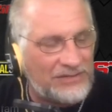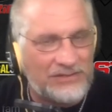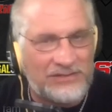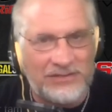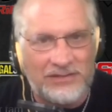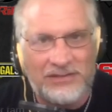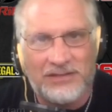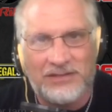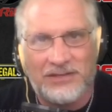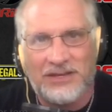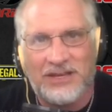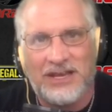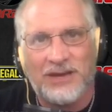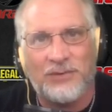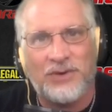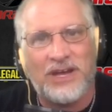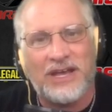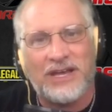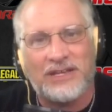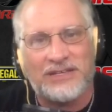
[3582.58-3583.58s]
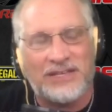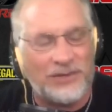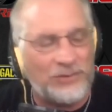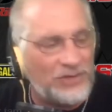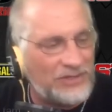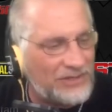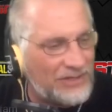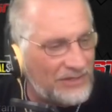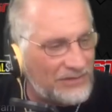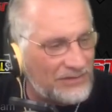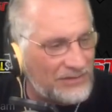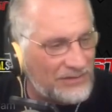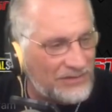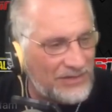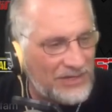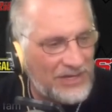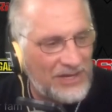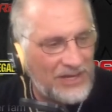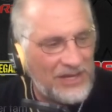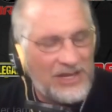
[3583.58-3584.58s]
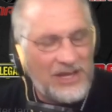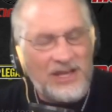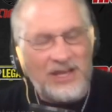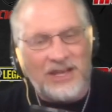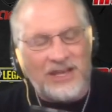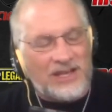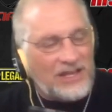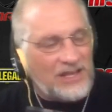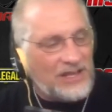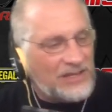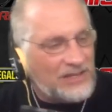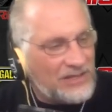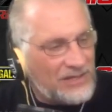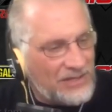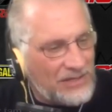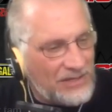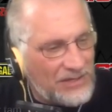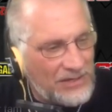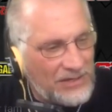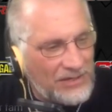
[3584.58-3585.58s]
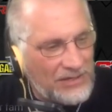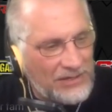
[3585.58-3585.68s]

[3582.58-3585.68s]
We started with this, and we're ending with this.